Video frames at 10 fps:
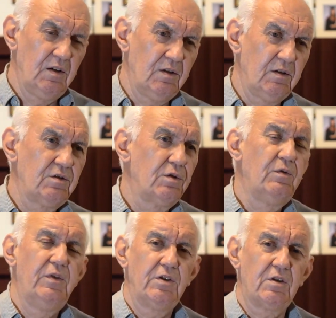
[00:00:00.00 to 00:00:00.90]
on a
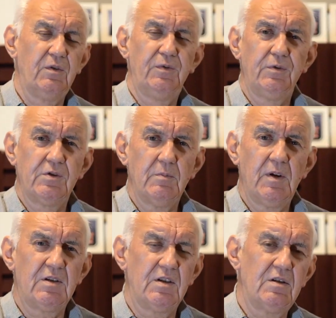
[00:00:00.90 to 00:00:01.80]
tall vertical of 40
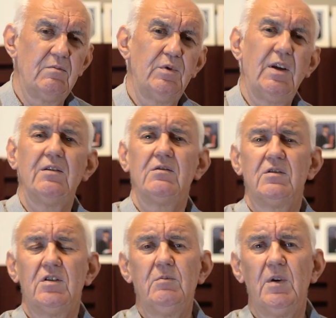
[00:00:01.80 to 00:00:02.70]
metres
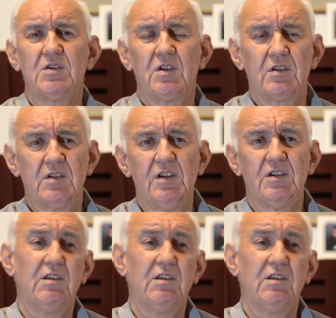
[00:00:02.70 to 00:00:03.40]
without too much success.